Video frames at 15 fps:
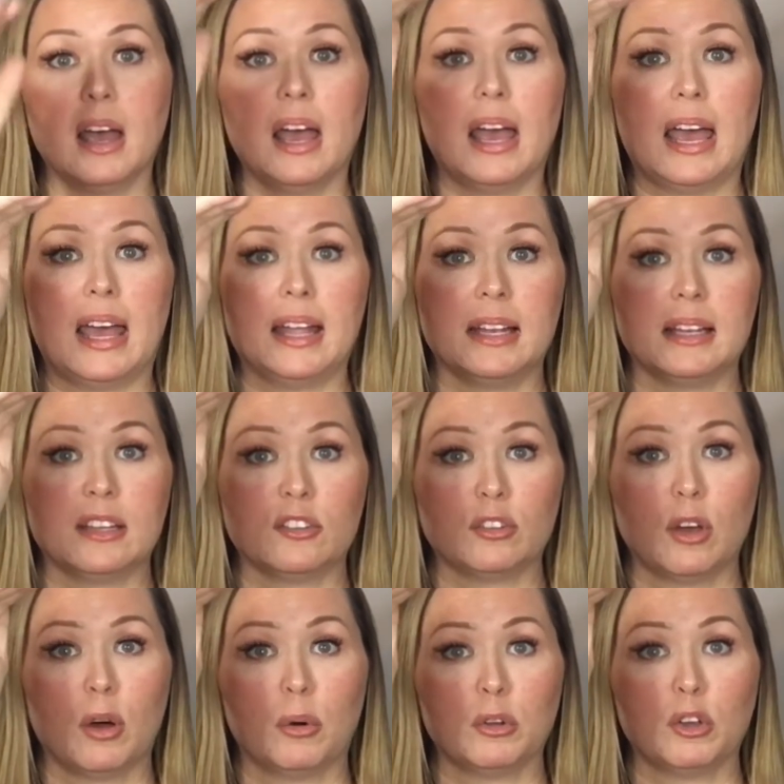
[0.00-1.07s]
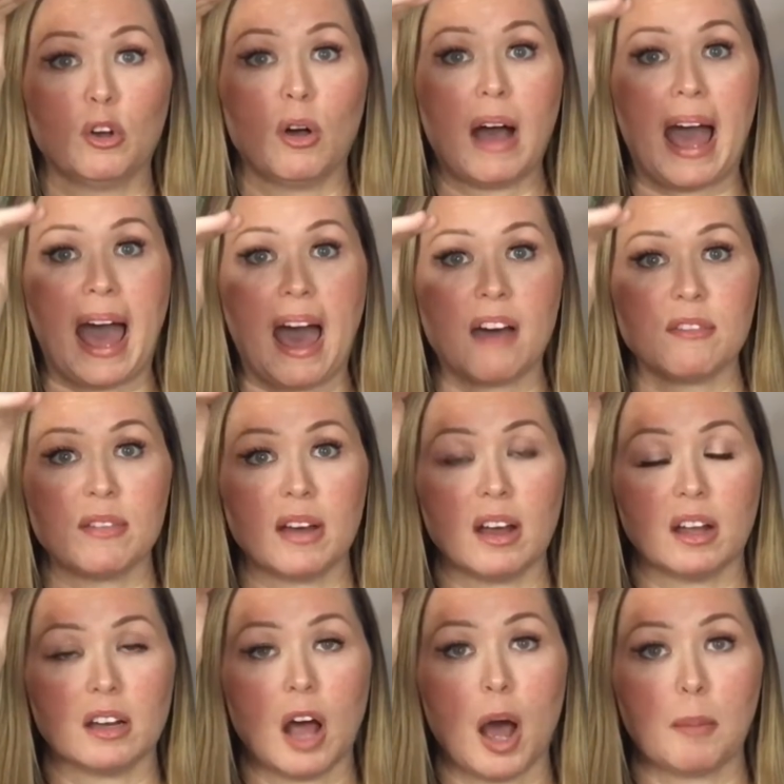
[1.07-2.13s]
And so you'll have
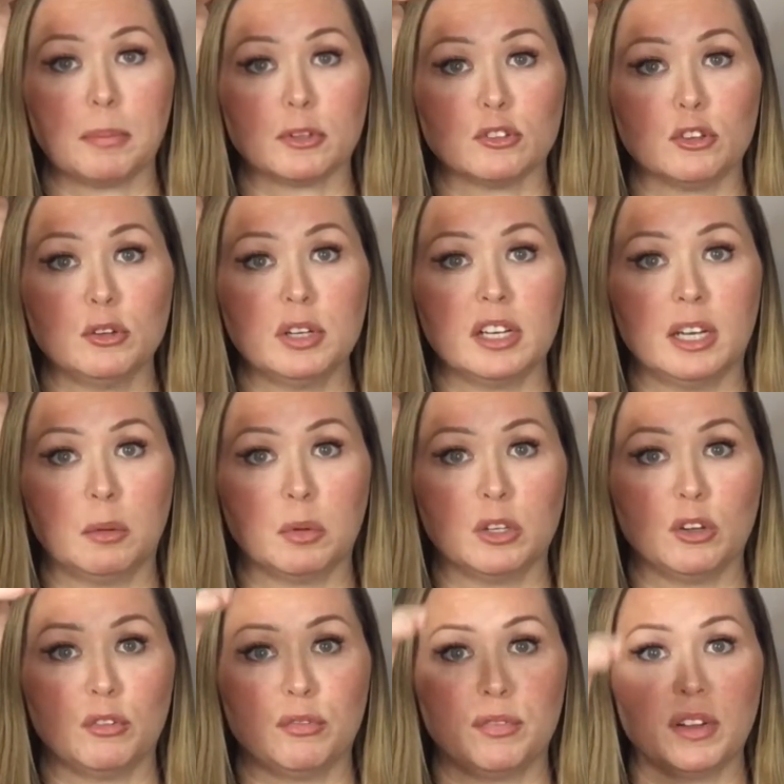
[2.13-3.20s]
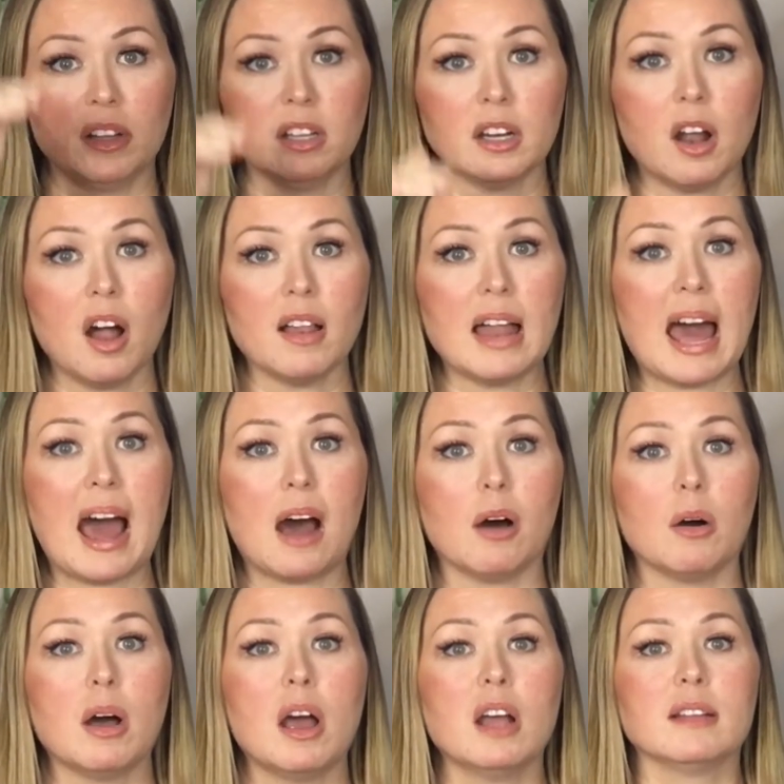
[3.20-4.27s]
an opportunity when you fill it all
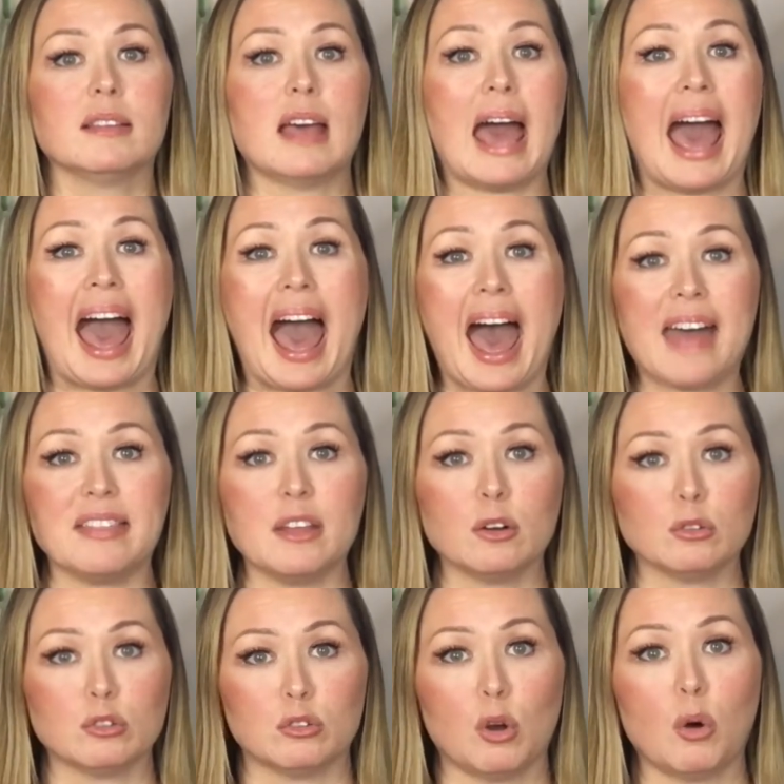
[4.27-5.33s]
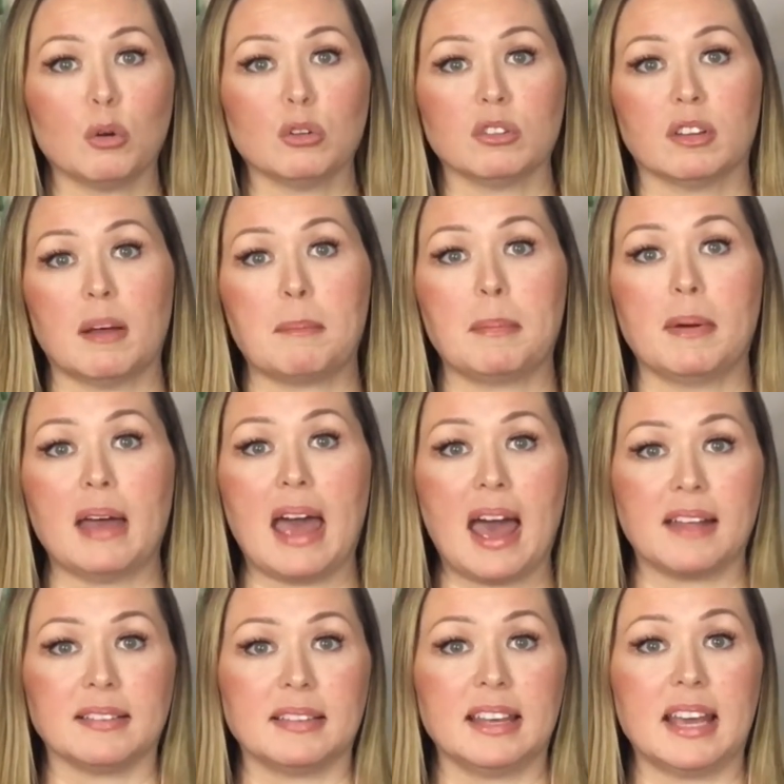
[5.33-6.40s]
out to add those totals up
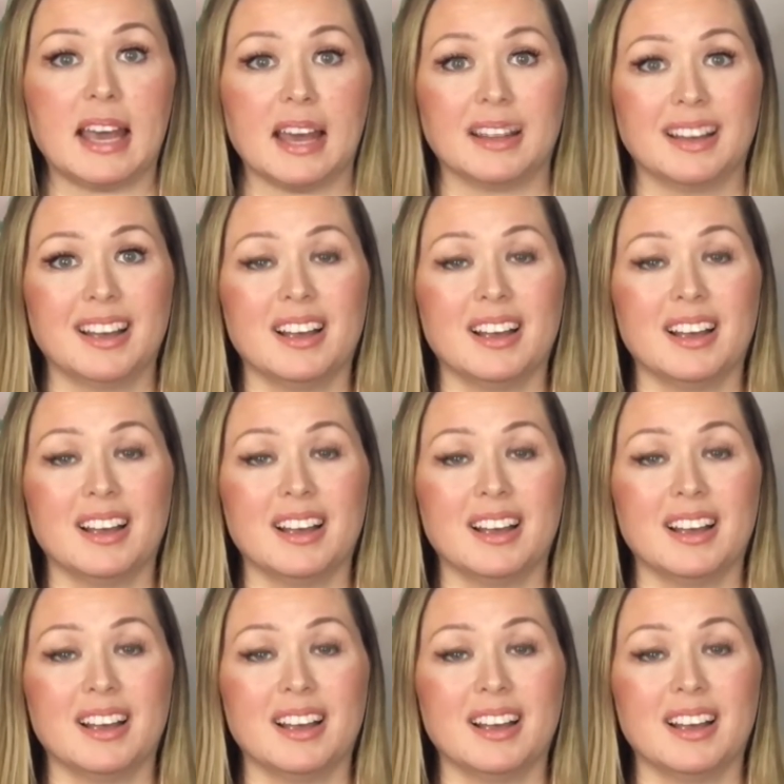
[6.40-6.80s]
at the end.